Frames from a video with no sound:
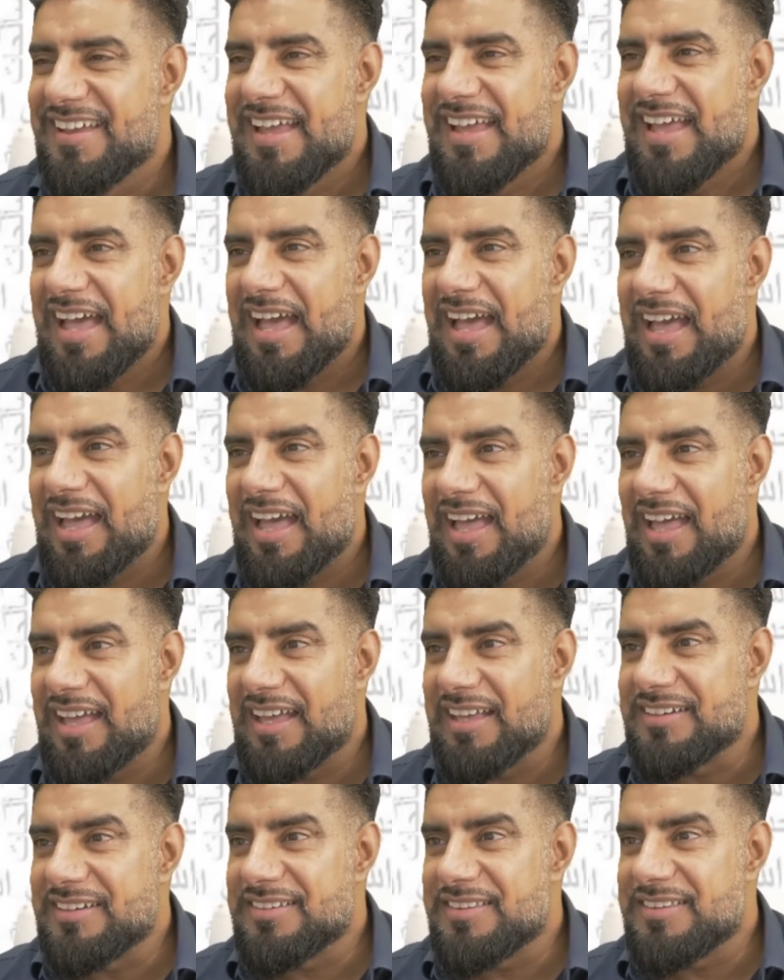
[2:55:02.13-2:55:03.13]

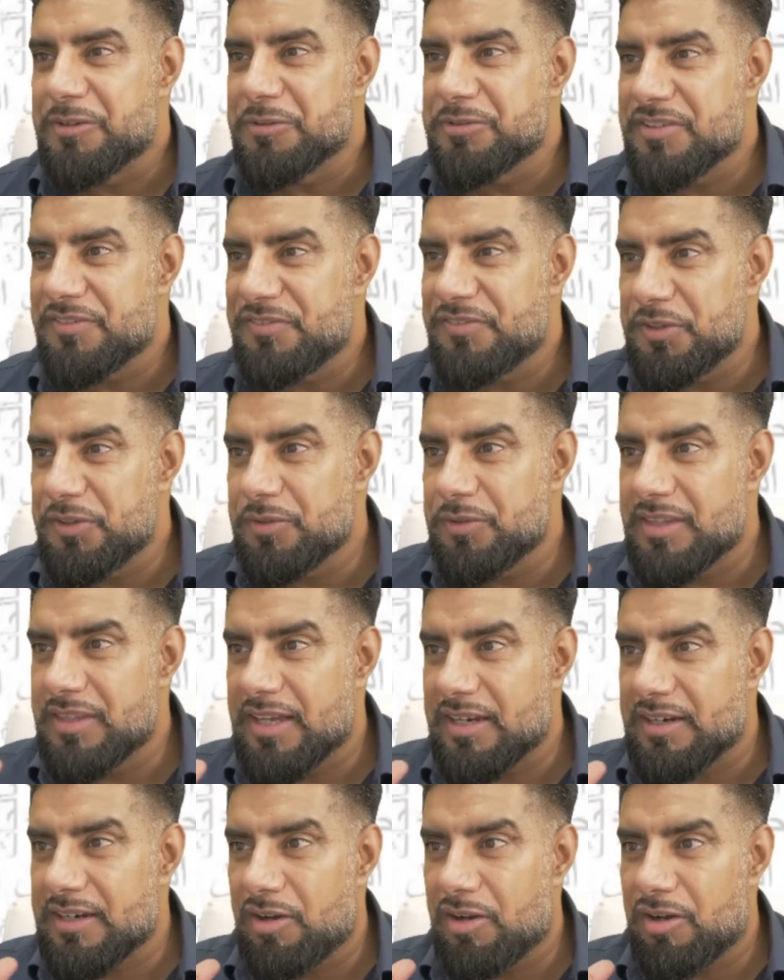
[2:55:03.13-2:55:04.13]
And those of you
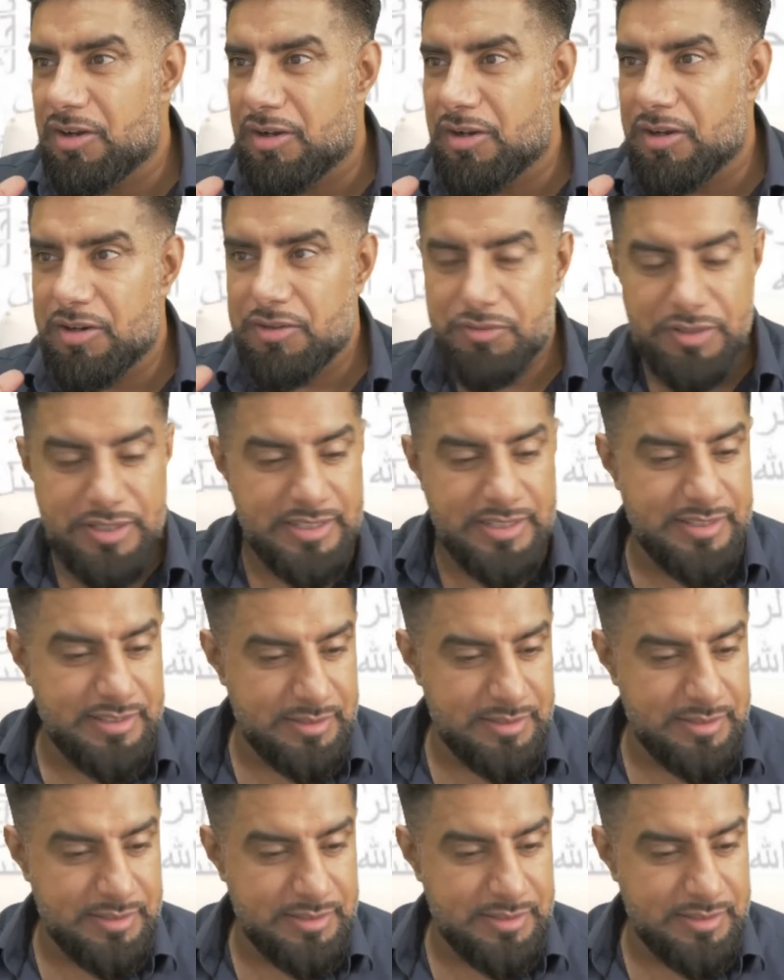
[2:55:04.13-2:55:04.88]
that are reading the